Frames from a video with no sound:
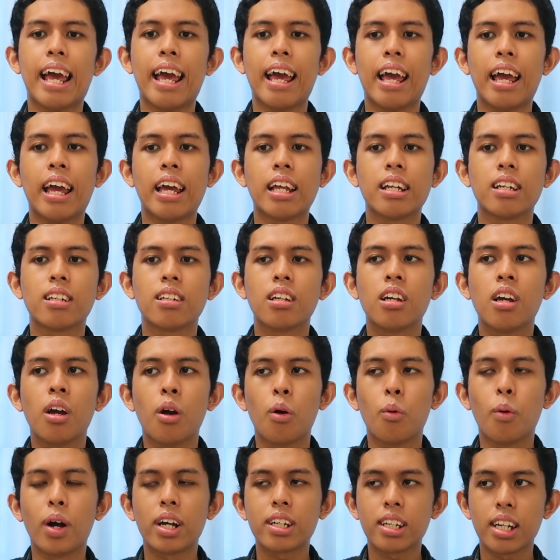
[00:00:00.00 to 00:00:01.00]
And
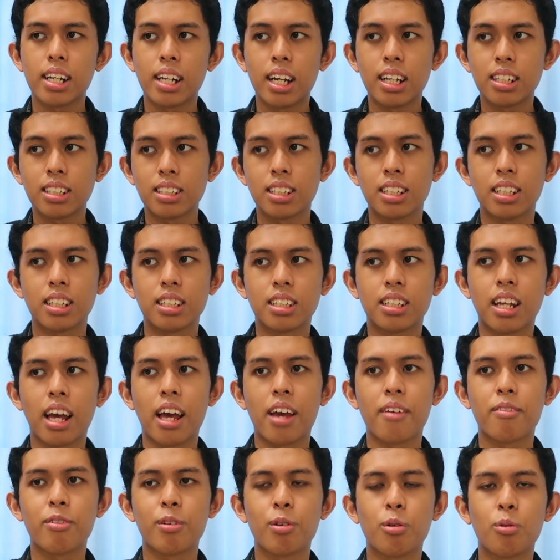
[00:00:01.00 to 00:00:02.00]
what can I say is
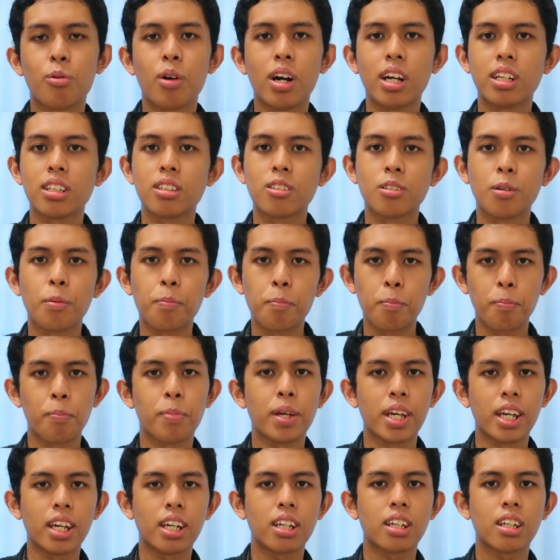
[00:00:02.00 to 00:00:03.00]
that if you want to
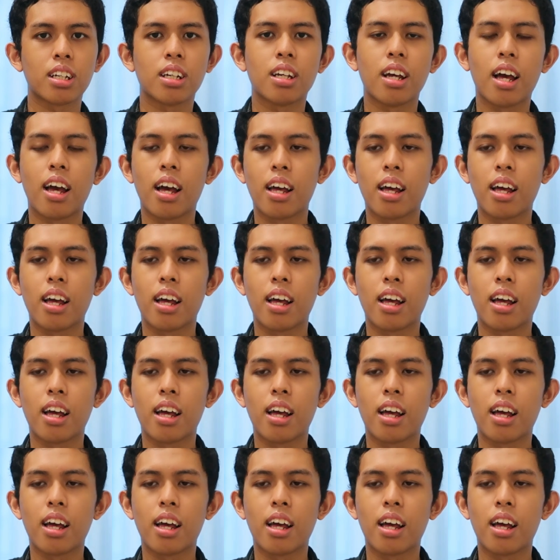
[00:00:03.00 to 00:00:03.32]
pick